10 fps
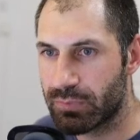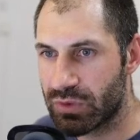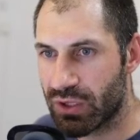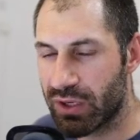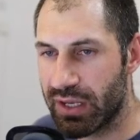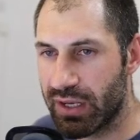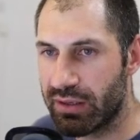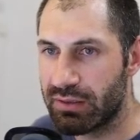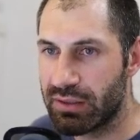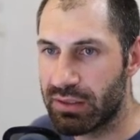it's gone
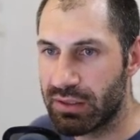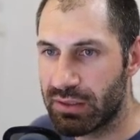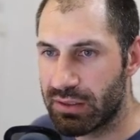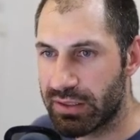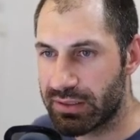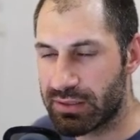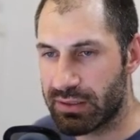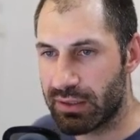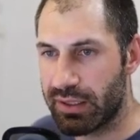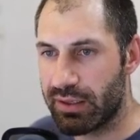ahead, it's
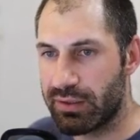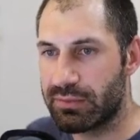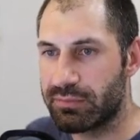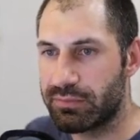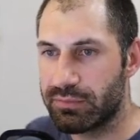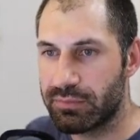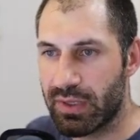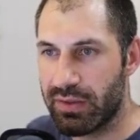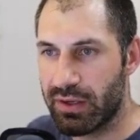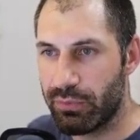deleted.
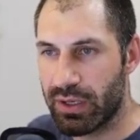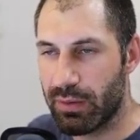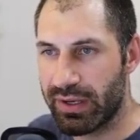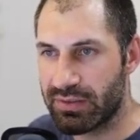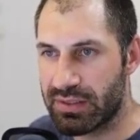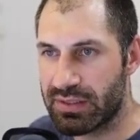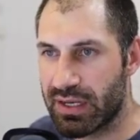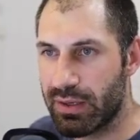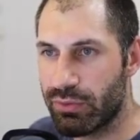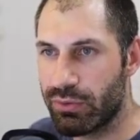And then if we come back to this
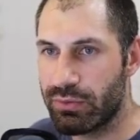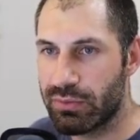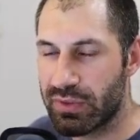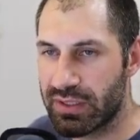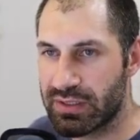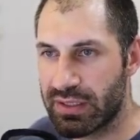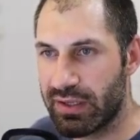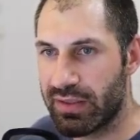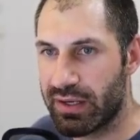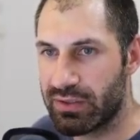table, you can see
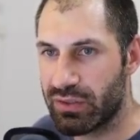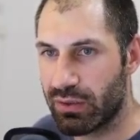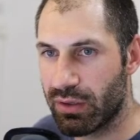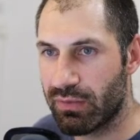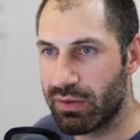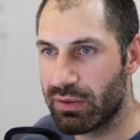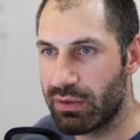that it's no longer